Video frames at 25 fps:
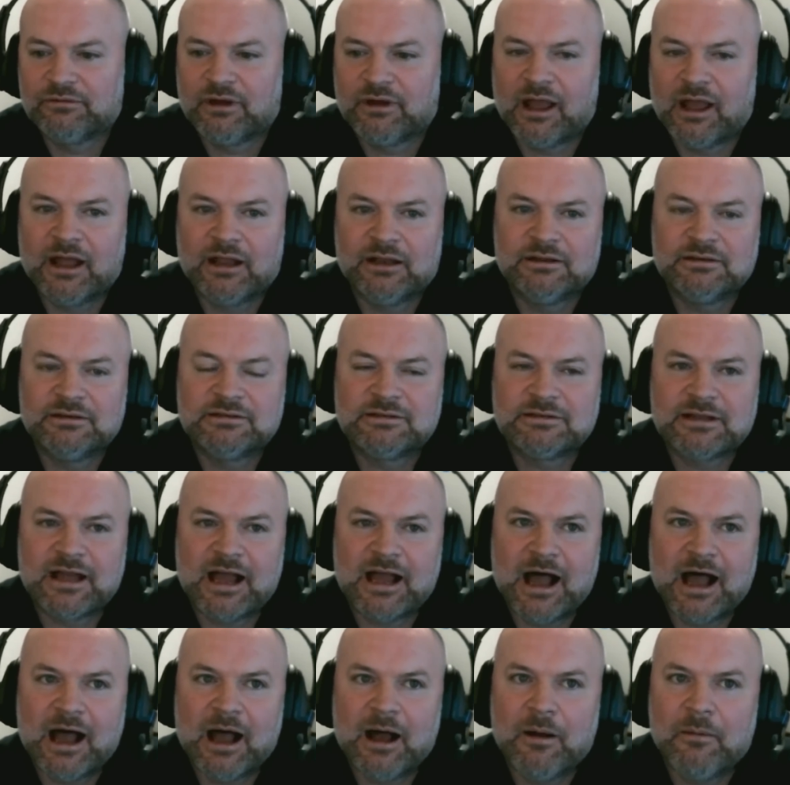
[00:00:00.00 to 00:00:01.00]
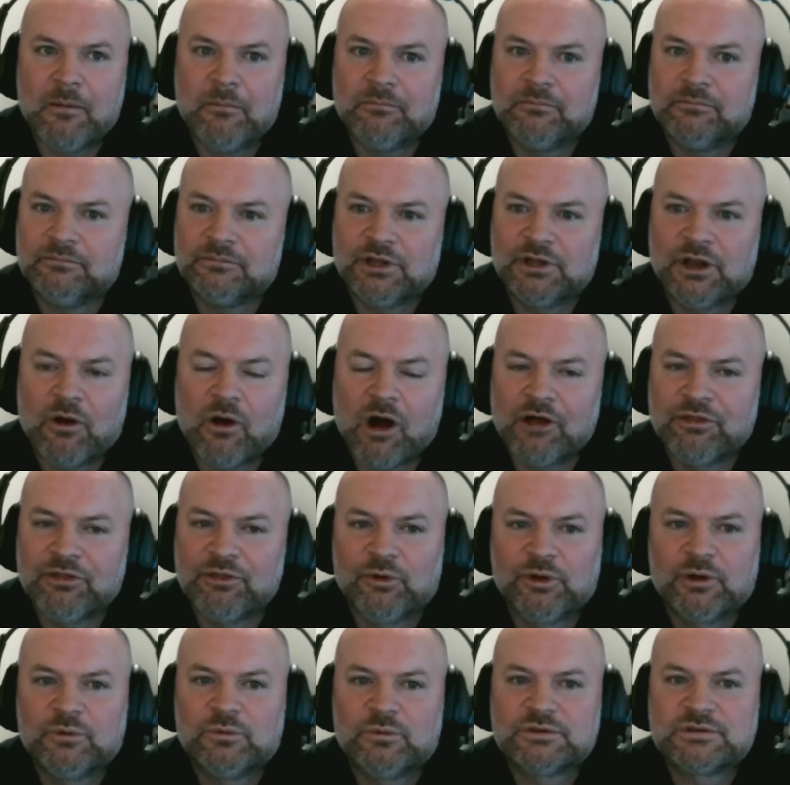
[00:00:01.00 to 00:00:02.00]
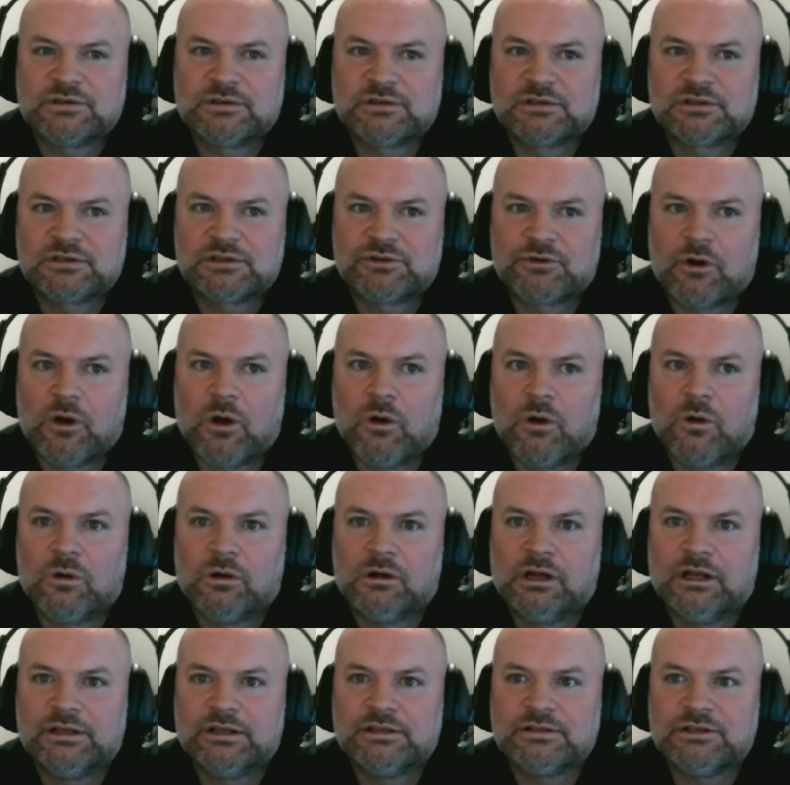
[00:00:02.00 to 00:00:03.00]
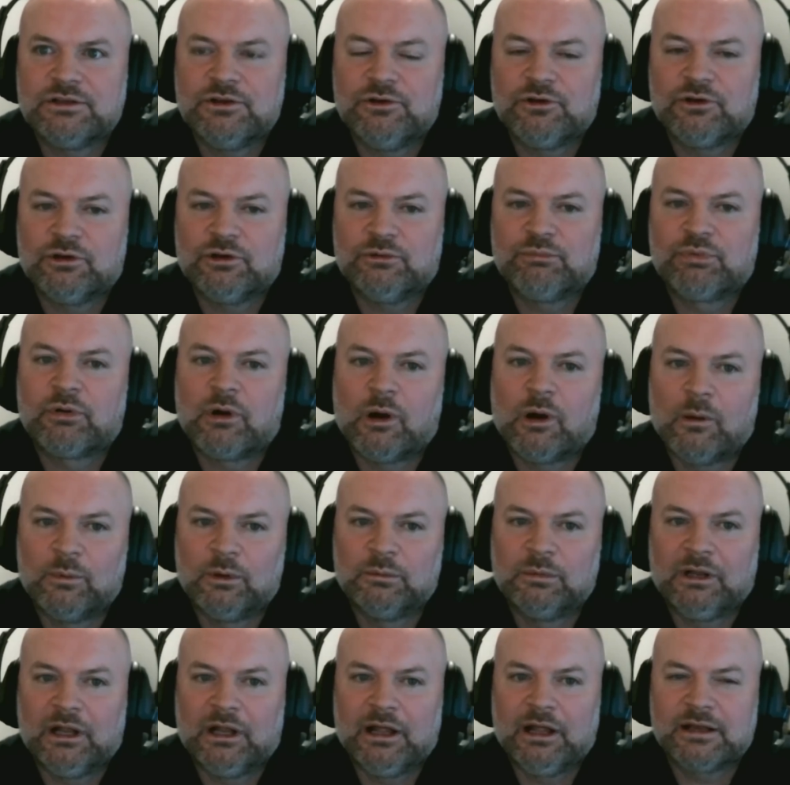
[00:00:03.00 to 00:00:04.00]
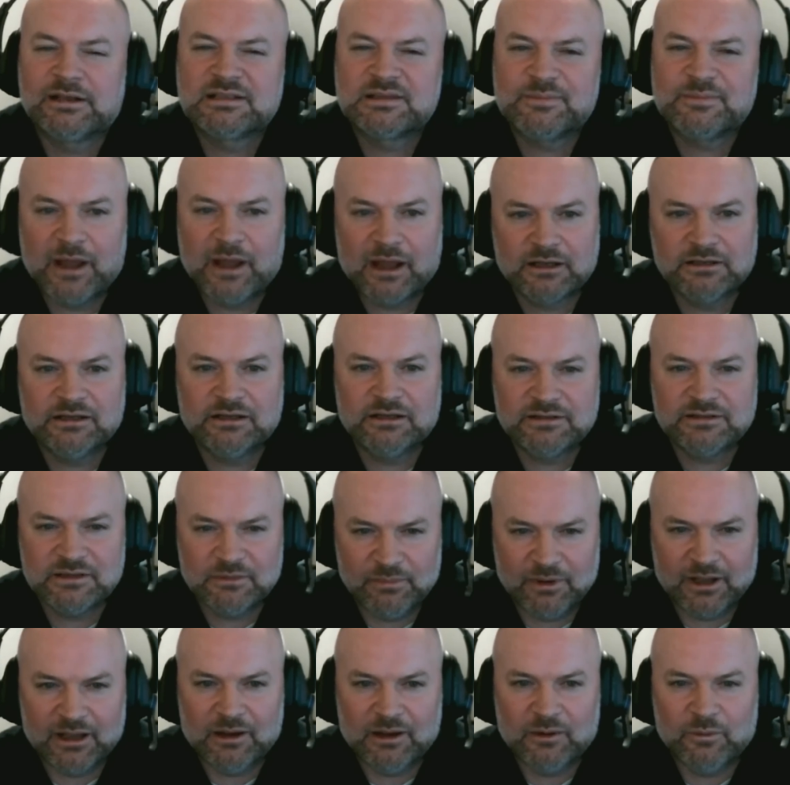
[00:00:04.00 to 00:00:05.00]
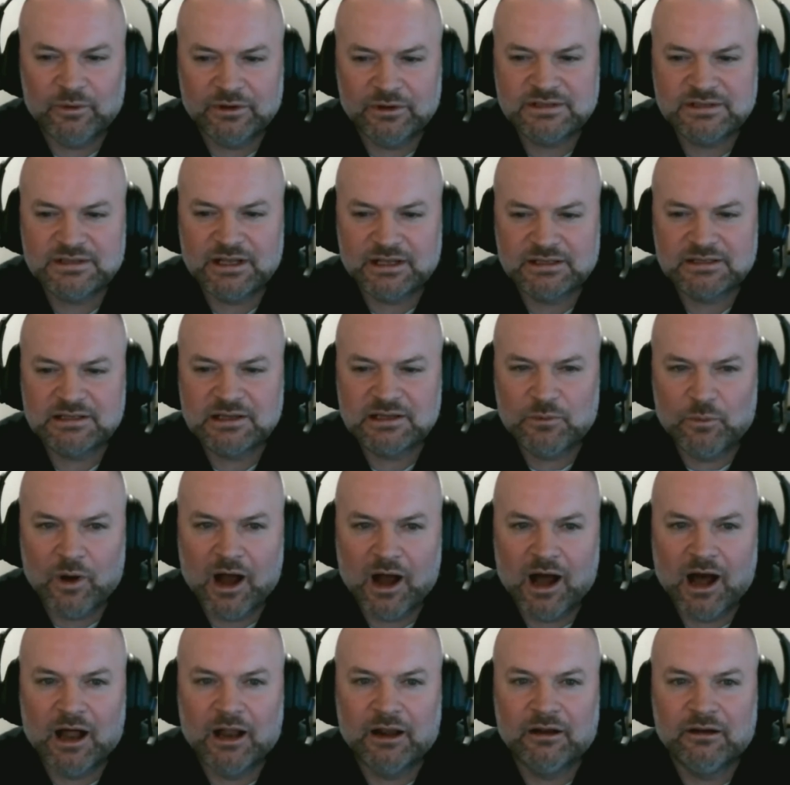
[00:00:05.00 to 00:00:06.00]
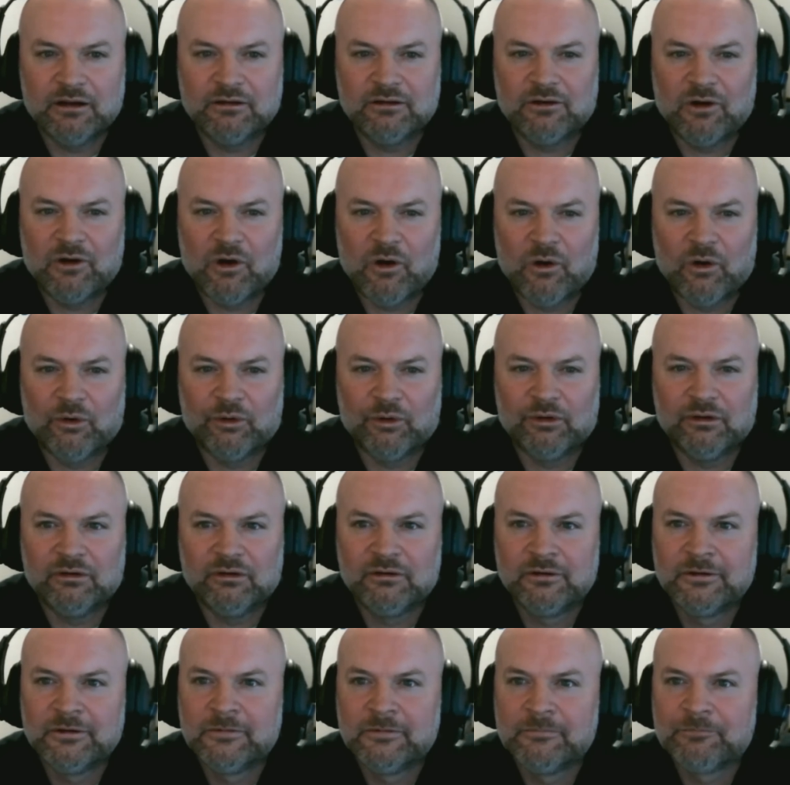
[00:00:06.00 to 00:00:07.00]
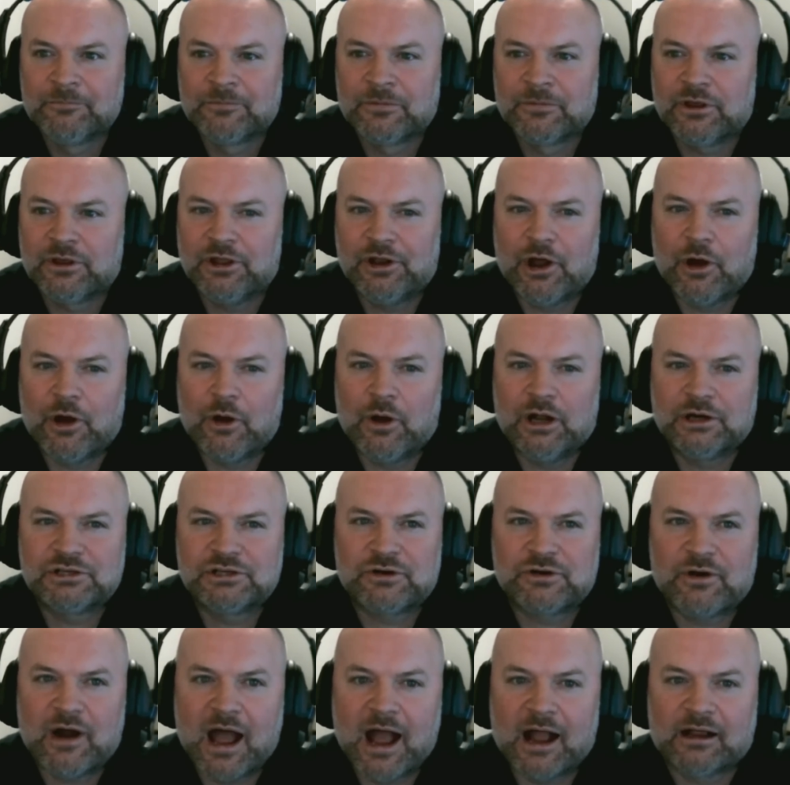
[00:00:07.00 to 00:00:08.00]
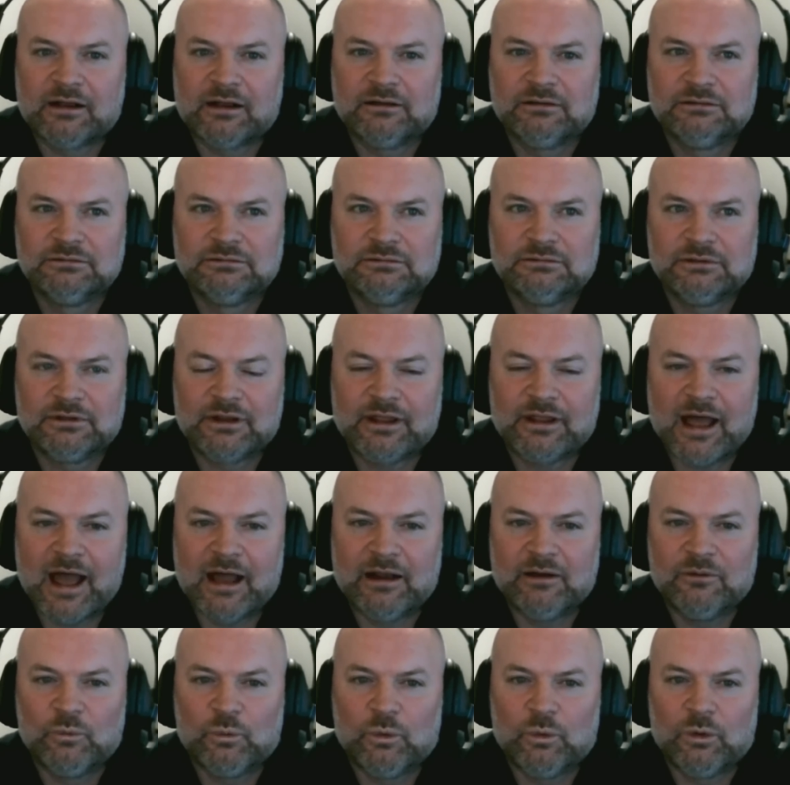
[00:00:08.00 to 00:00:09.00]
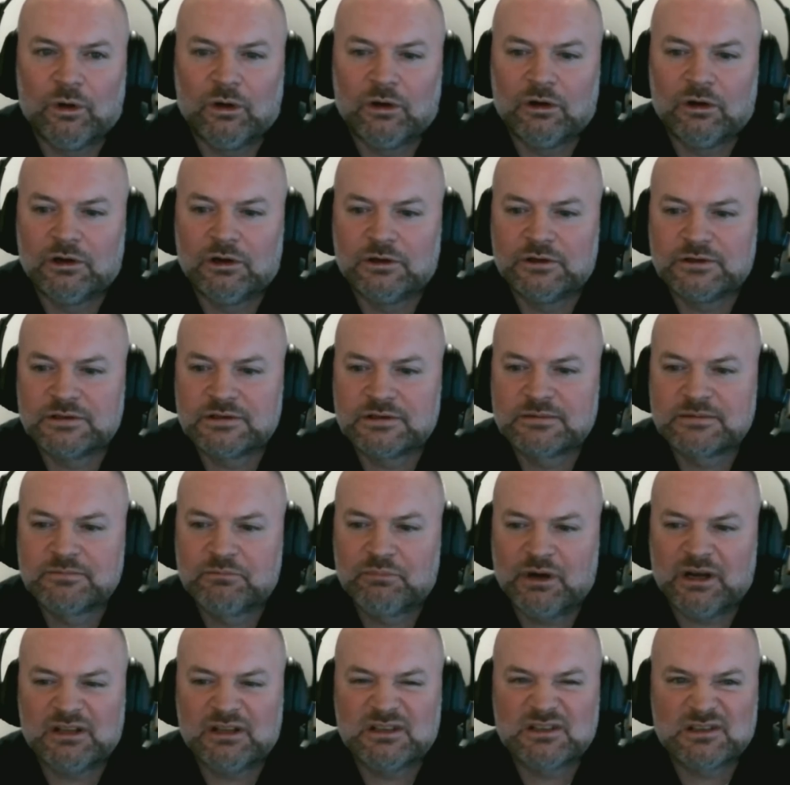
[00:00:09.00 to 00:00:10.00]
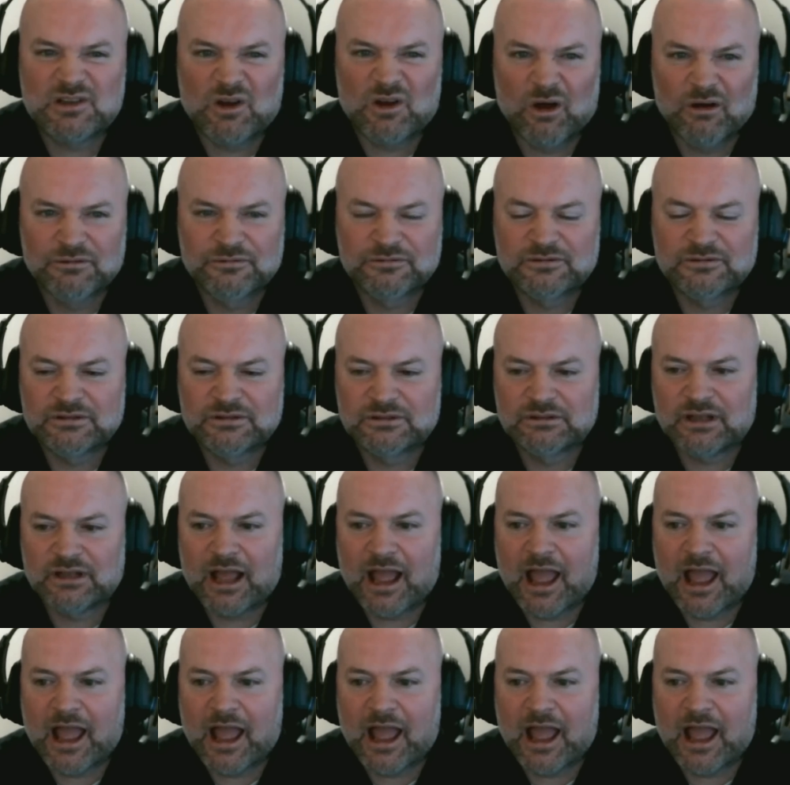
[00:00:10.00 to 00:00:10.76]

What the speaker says: And, I thought it was as strong as you could probably expect it to be with 61 on, a track that was pretty soft.